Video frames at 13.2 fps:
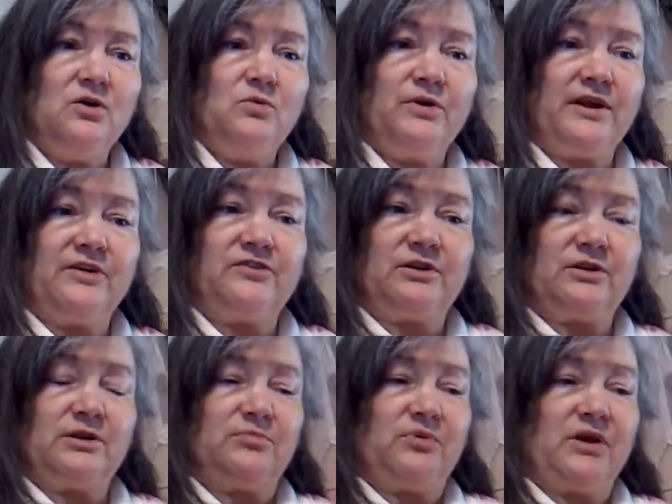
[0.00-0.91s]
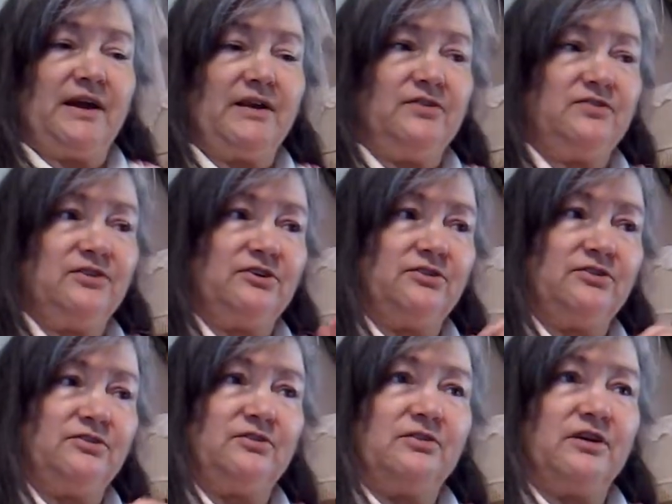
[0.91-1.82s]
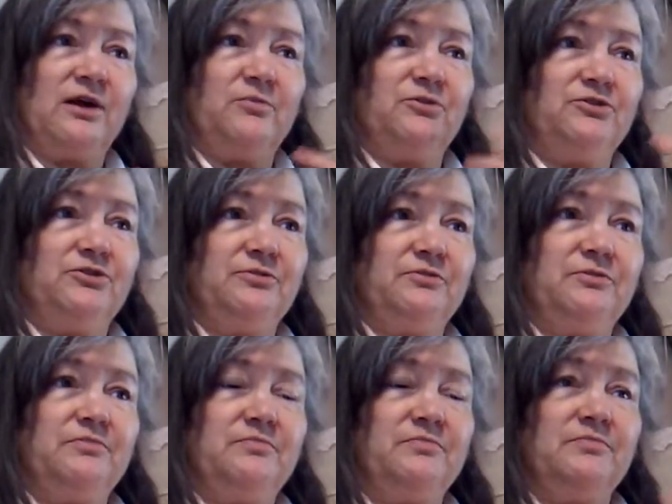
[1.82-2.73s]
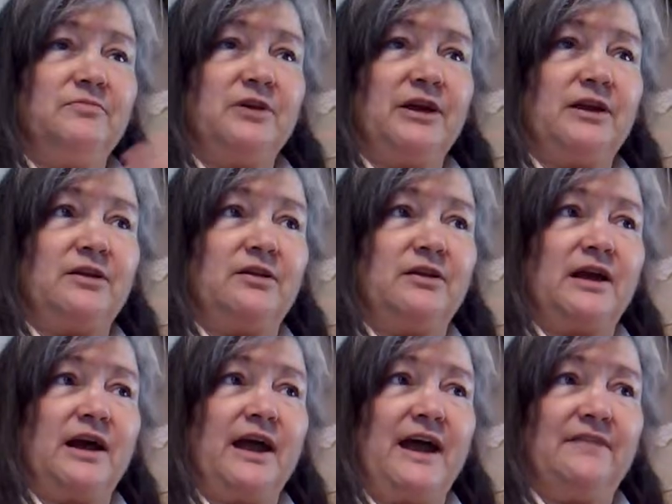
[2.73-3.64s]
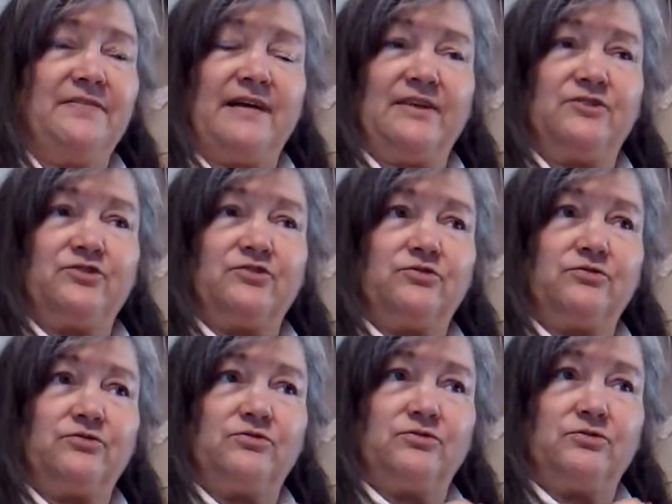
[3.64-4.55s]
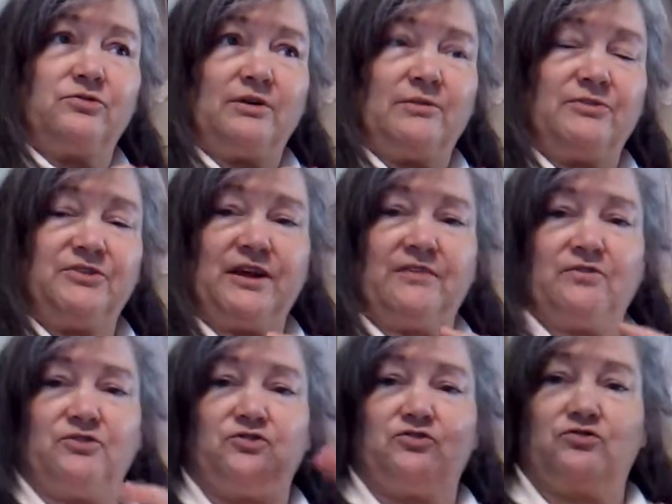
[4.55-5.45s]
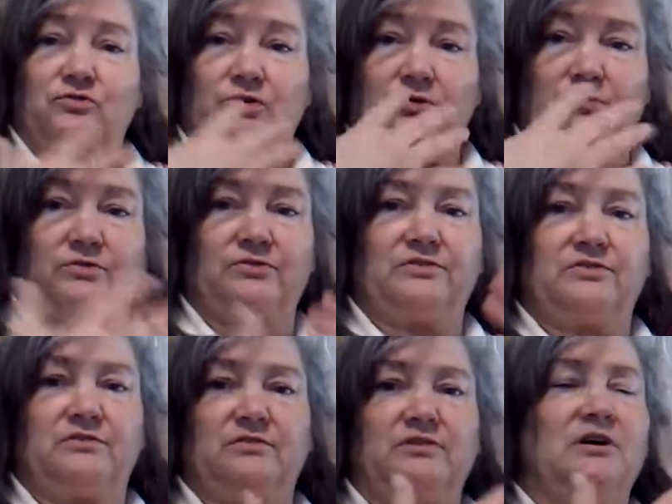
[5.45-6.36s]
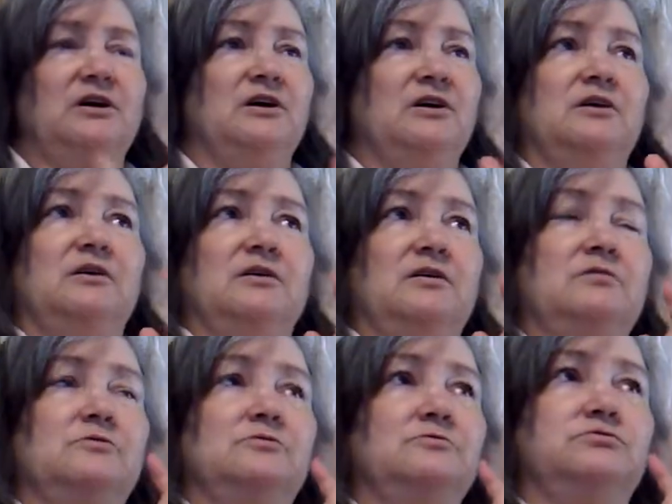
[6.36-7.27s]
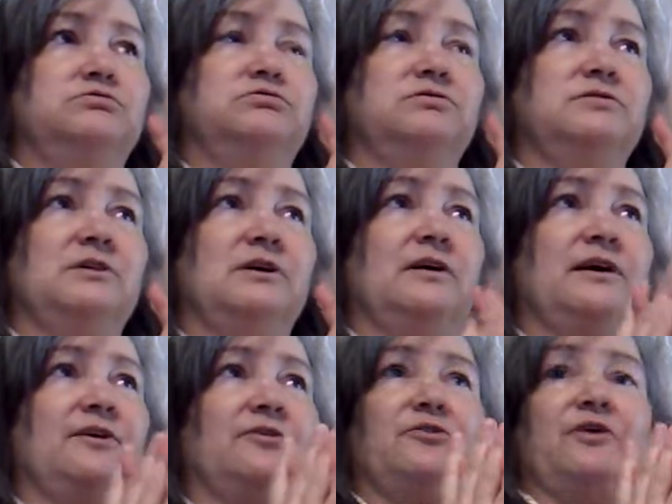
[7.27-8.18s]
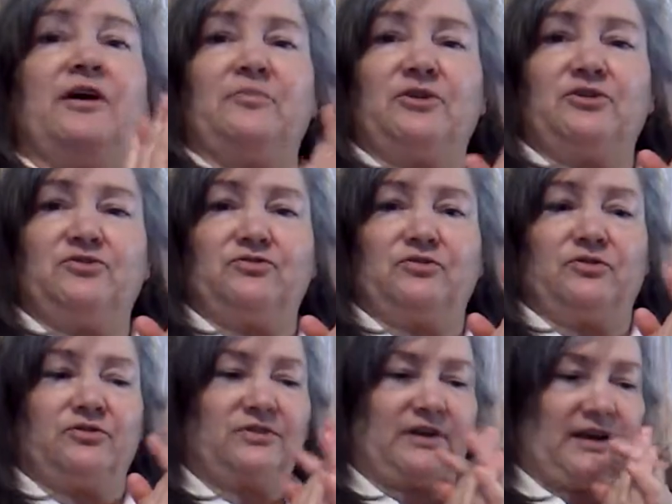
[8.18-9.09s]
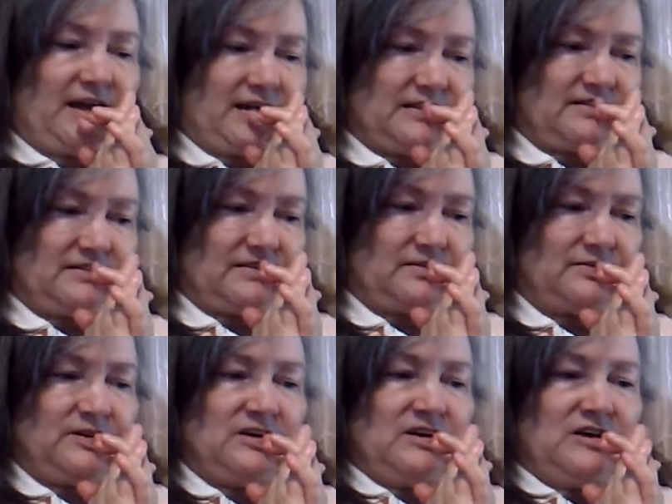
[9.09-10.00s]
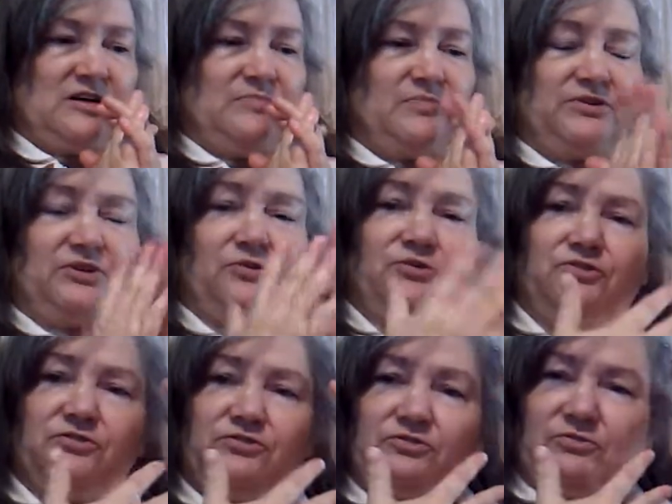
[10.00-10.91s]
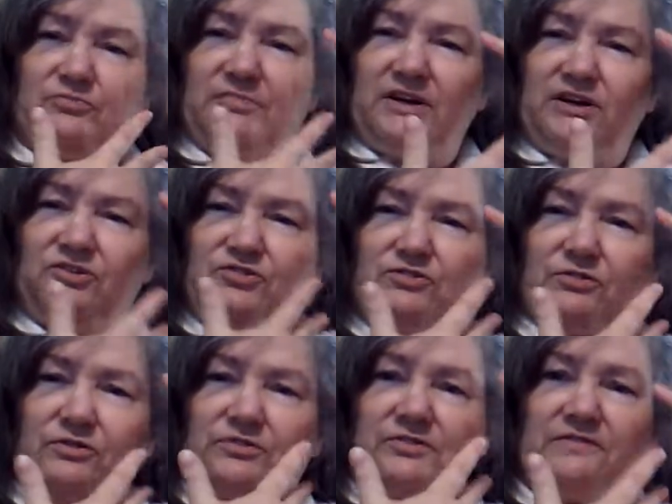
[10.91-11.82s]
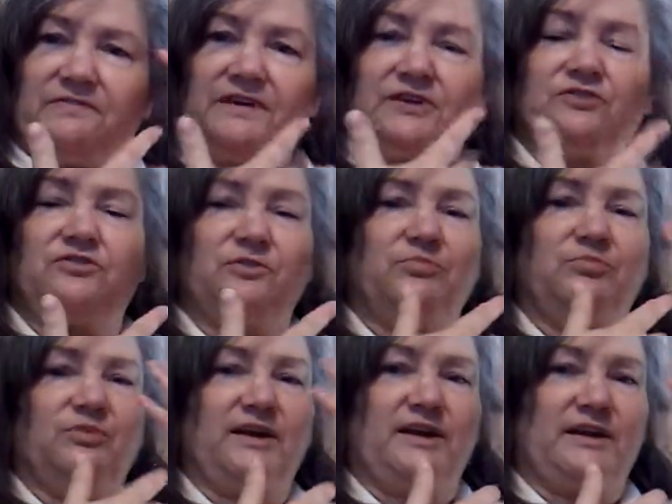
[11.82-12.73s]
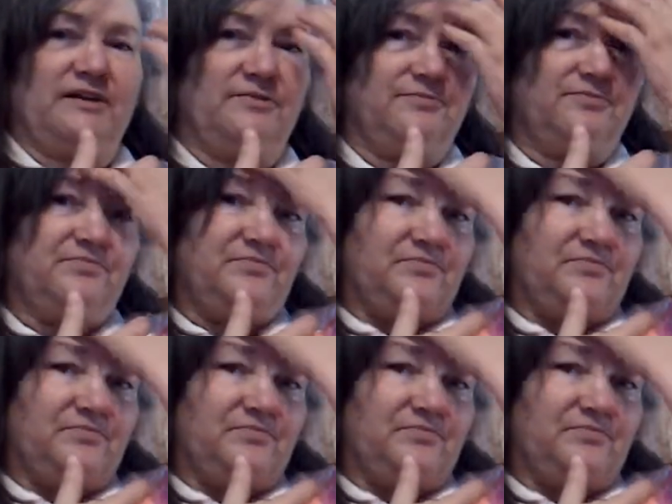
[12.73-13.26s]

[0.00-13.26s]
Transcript: When I was at the Bryan Center, I was doing, and I was having strokes. Ooh, I don't know how many strokes I had there. But those mini strokes affect your brain.